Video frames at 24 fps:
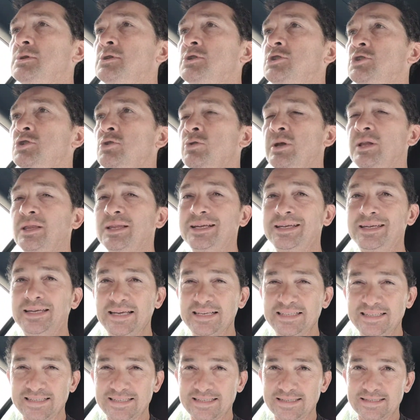doing the
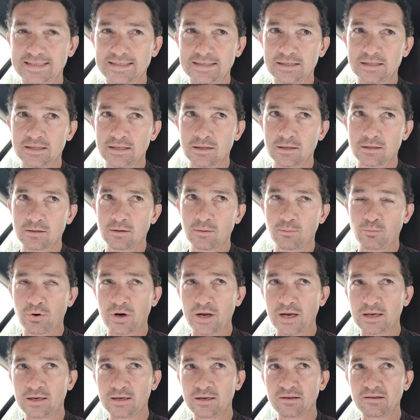discs, the
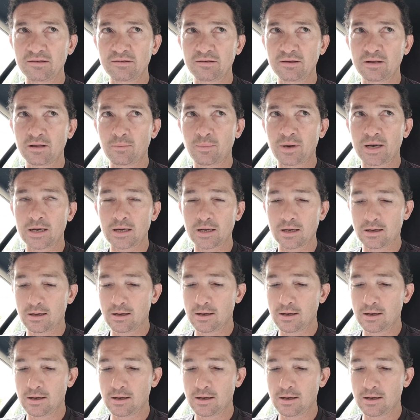brake discs on the back.